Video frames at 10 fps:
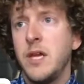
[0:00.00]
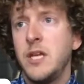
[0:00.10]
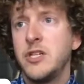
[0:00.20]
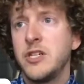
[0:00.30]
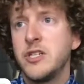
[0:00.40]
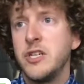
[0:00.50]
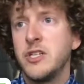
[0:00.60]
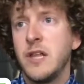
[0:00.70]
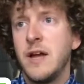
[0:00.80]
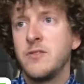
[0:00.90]
each
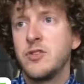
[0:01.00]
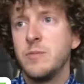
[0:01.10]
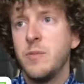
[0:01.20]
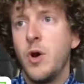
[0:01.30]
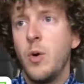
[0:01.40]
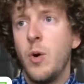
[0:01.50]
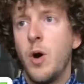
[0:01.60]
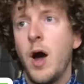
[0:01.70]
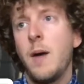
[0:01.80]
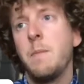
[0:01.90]
destination live stream
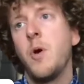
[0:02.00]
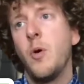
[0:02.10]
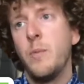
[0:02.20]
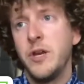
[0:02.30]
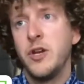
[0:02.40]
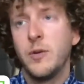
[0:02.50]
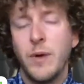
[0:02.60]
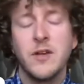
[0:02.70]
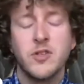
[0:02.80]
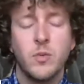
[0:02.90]
open in your
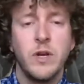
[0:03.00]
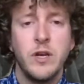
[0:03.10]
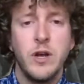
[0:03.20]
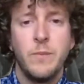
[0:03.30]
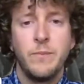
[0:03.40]
browser window?